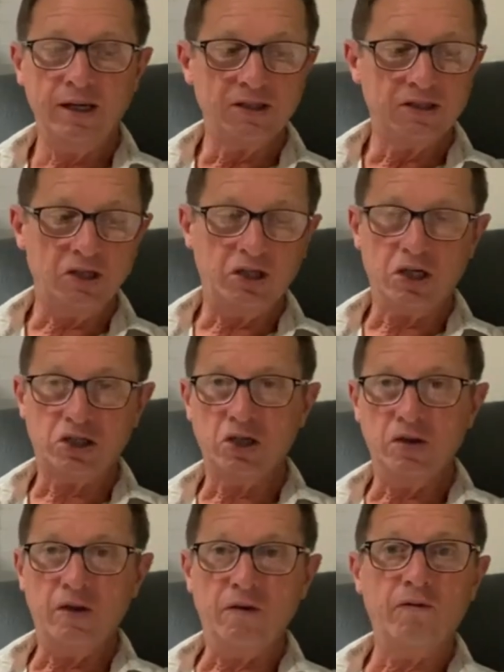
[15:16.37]

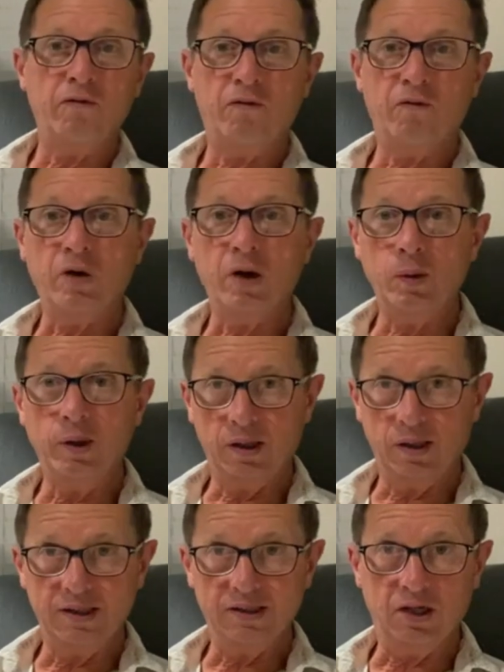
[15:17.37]
suggestion that free
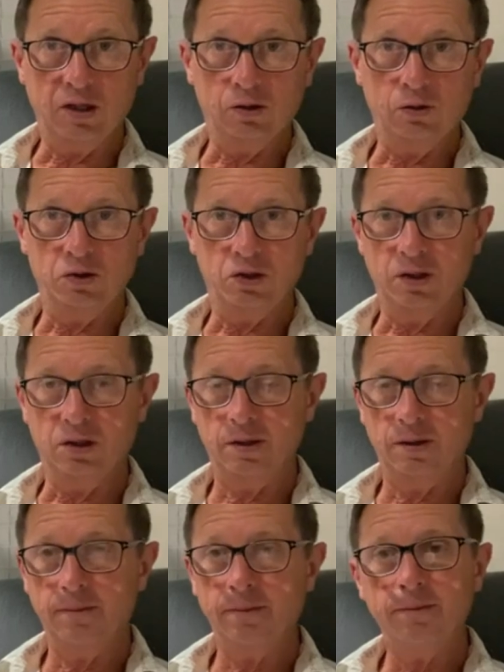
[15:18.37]
will is an illusion.
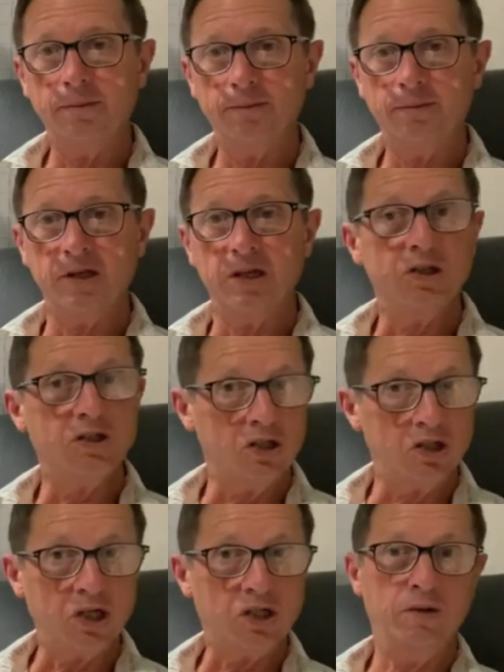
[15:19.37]

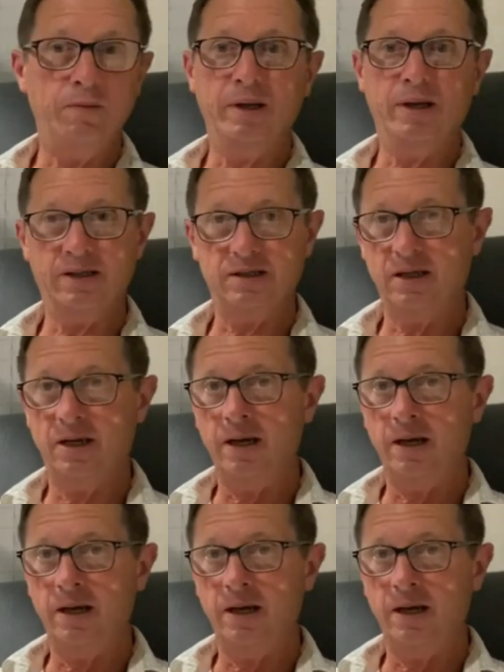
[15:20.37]
Suggestion because